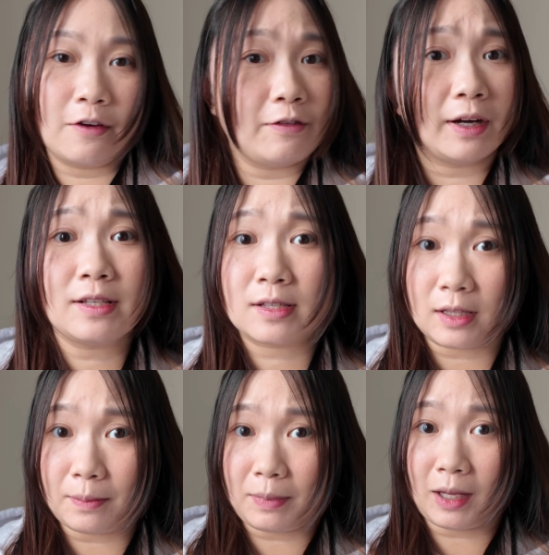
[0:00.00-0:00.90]
very
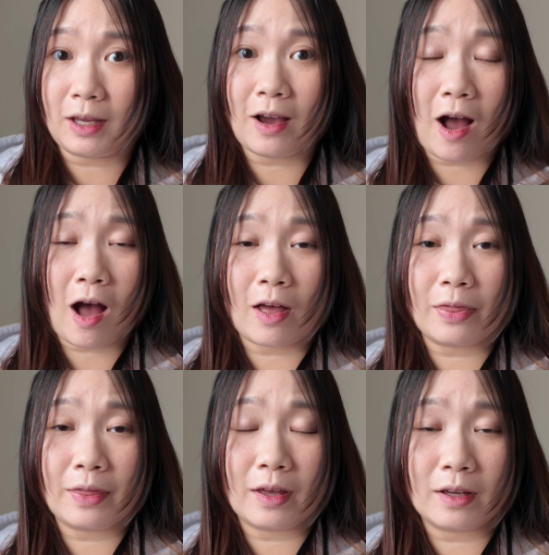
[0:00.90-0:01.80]
slippy
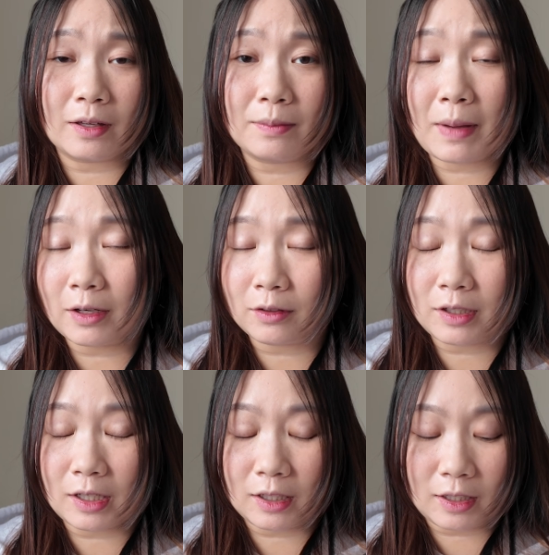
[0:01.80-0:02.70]
on the metal
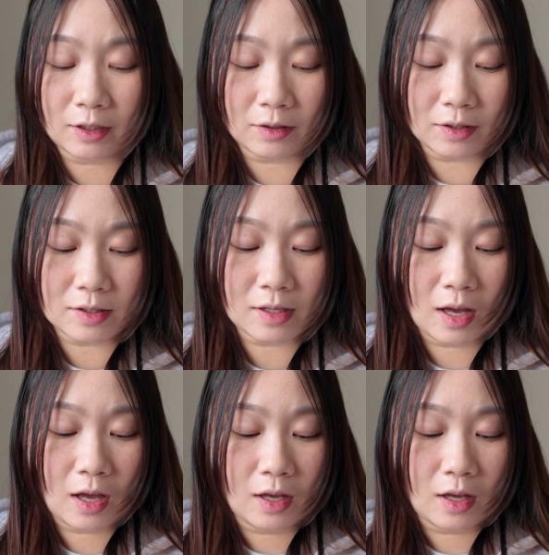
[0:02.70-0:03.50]
knitting needles.